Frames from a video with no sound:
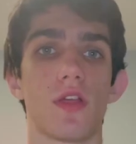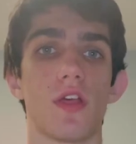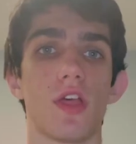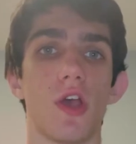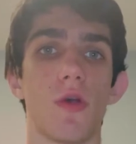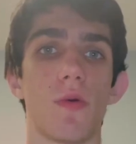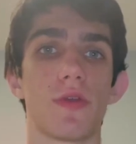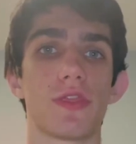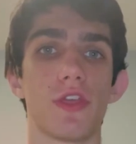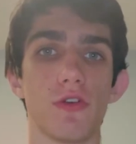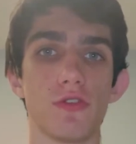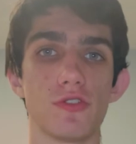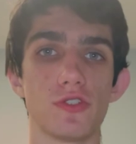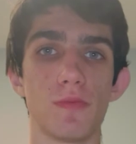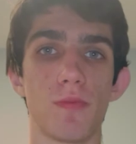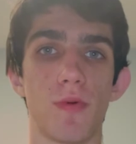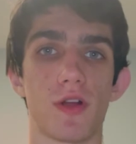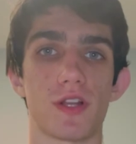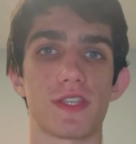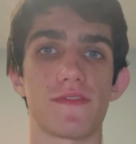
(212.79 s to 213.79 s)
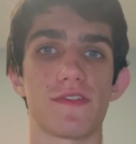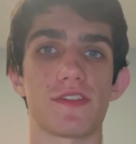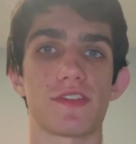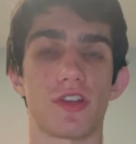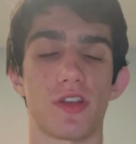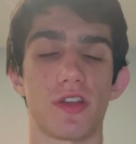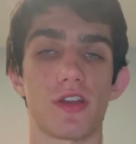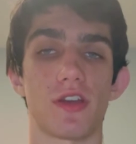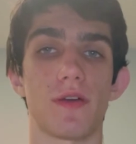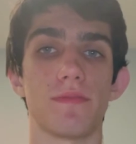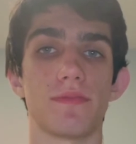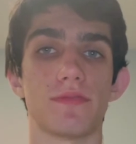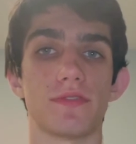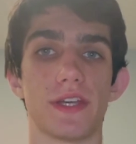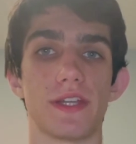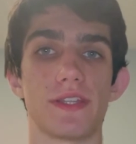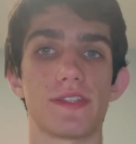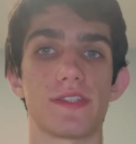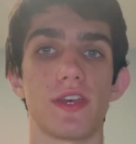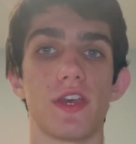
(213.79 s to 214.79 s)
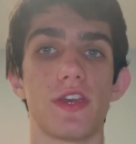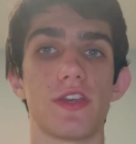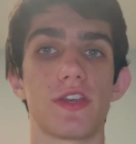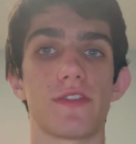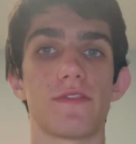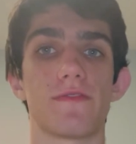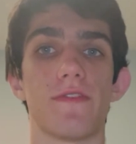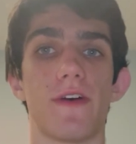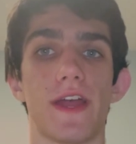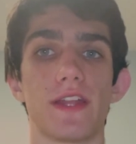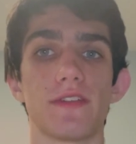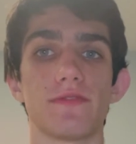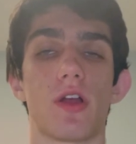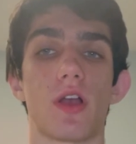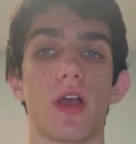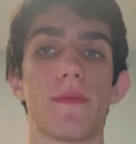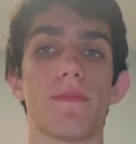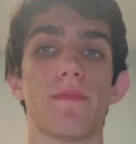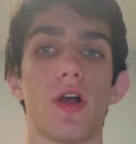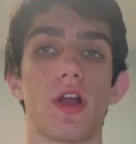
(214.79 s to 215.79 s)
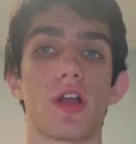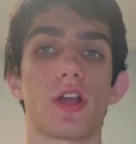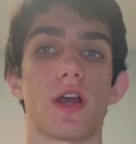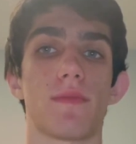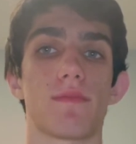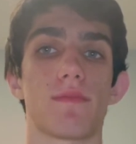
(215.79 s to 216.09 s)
With those two parts of a circuit complete, you can finally embark on